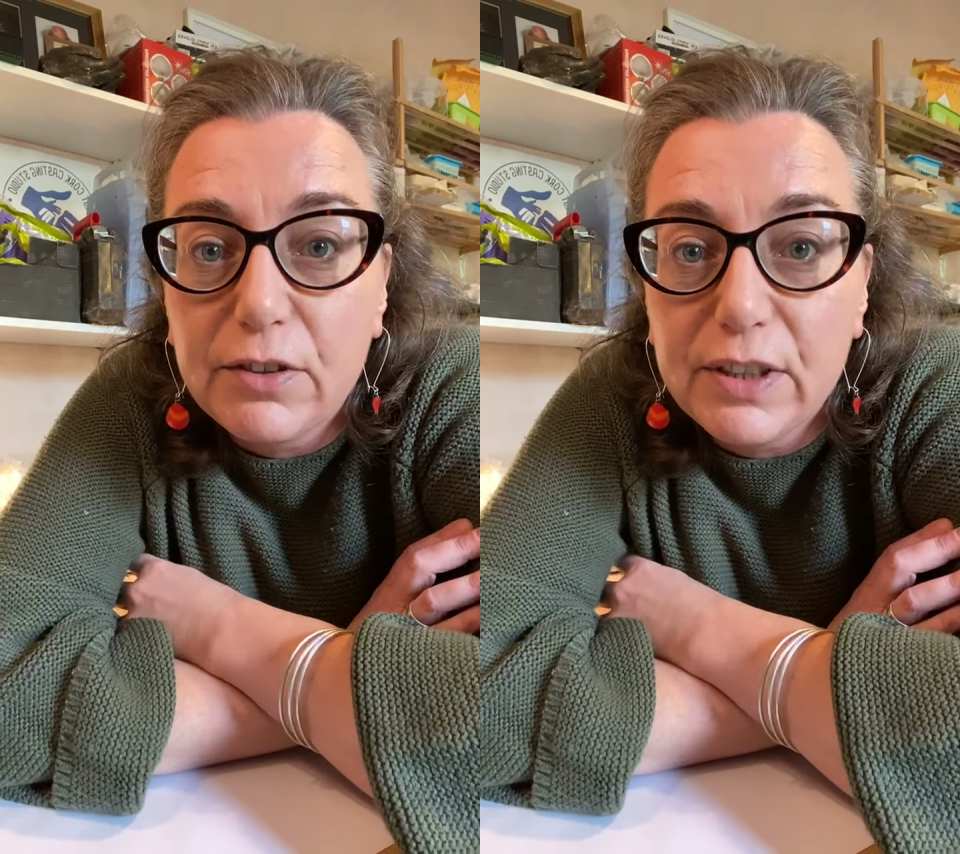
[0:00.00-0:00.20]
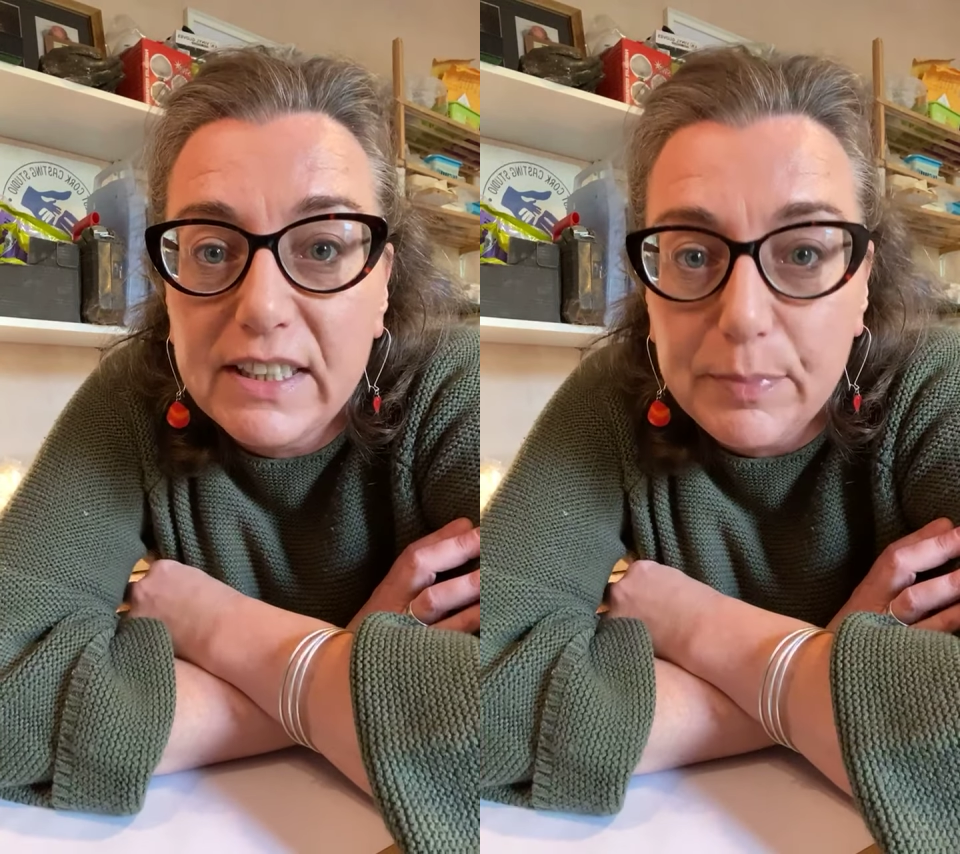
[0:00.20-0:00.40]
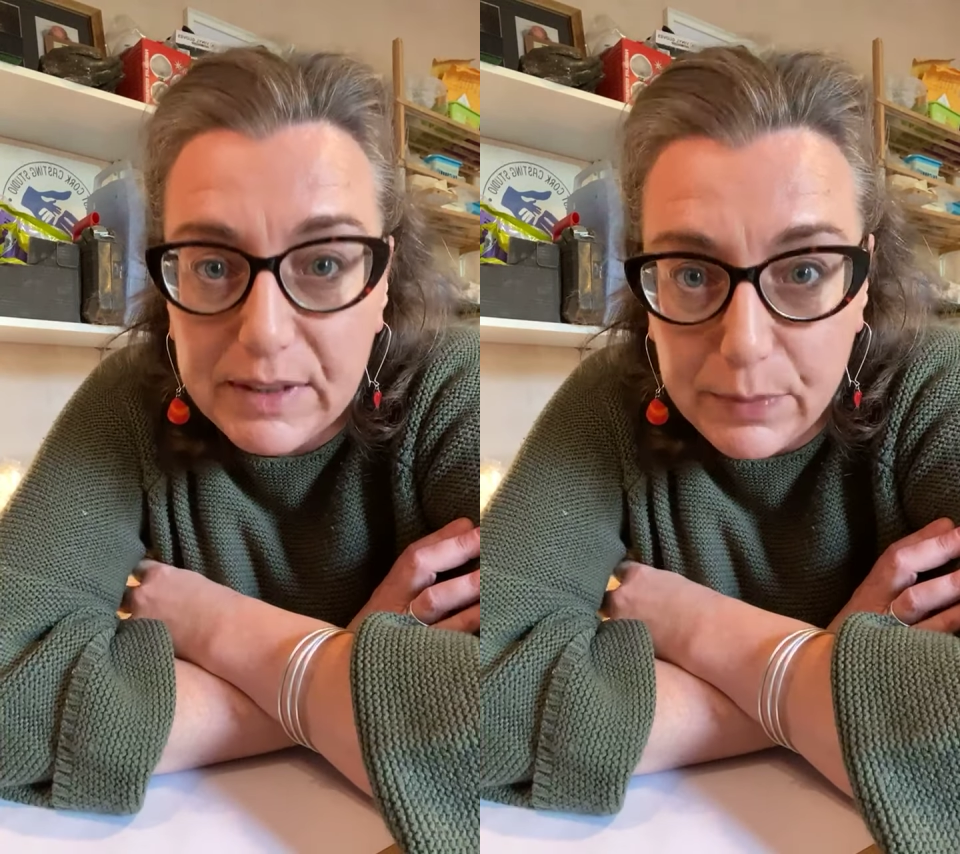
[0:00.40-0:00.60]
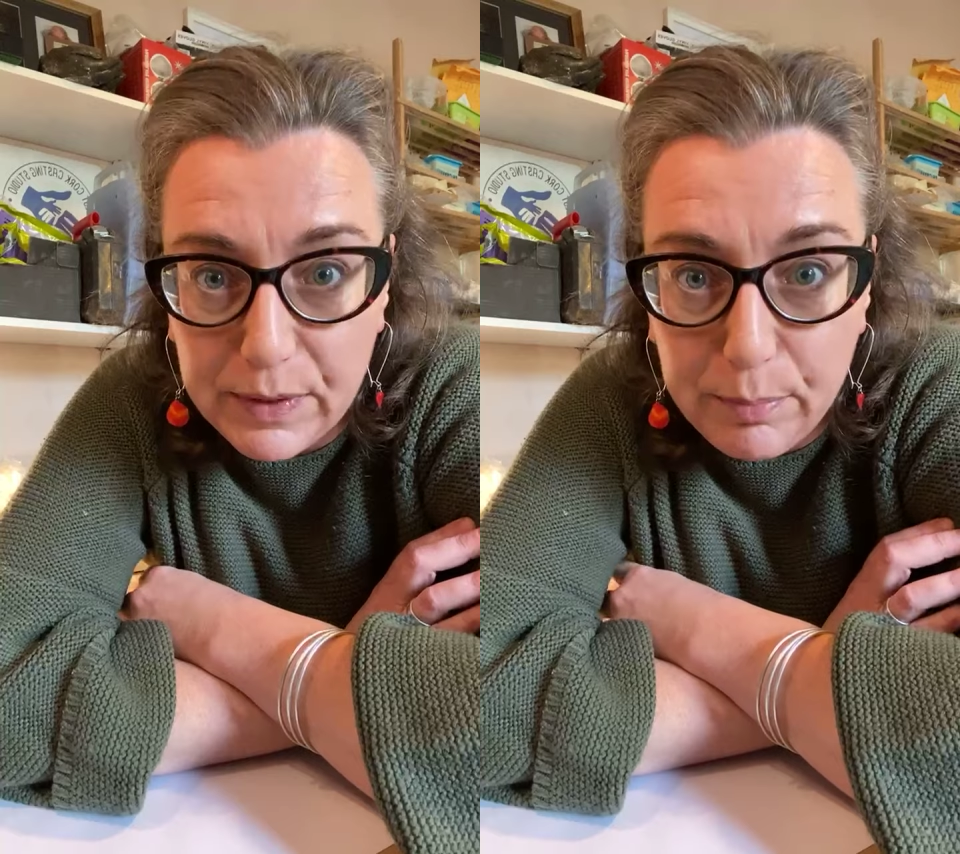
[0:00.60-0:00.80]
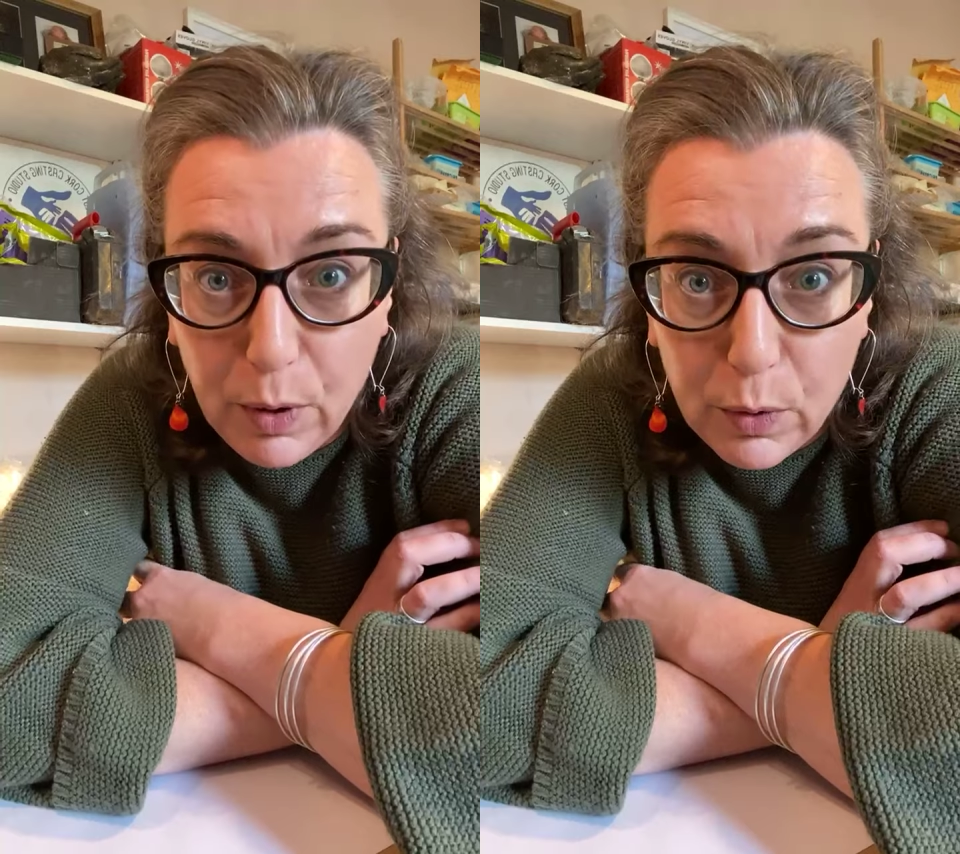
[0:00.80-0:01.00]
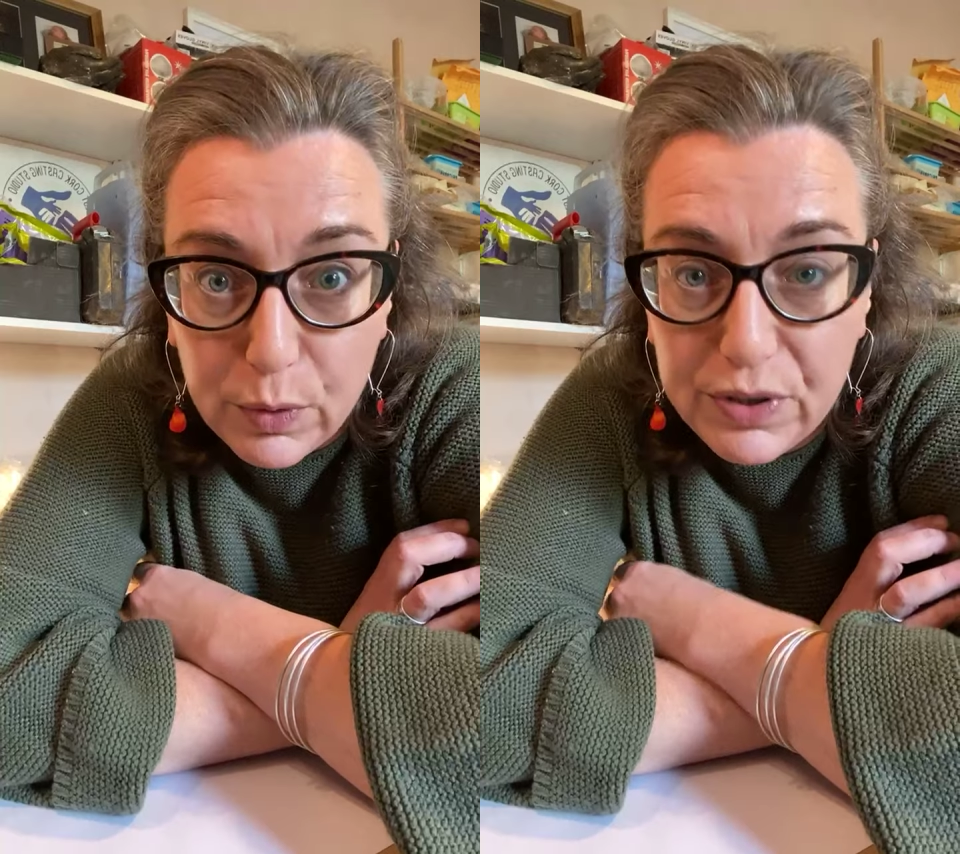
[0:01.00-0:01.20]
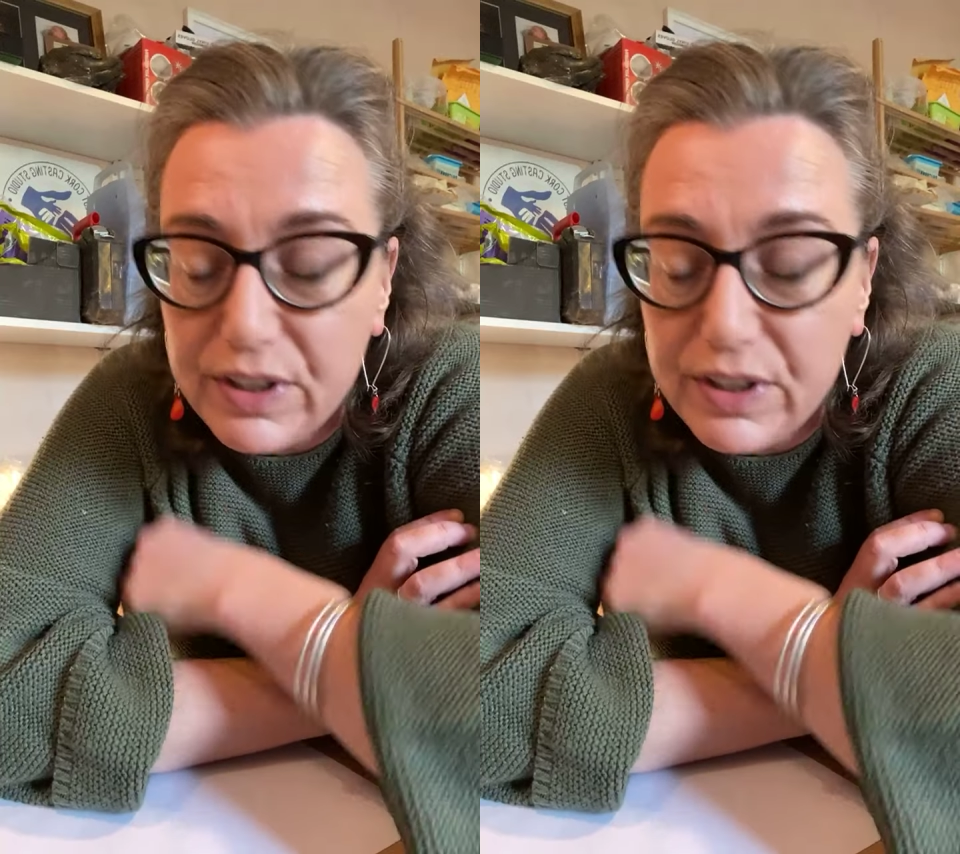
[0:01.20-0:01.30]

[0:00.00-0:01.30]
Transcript: Christmas with post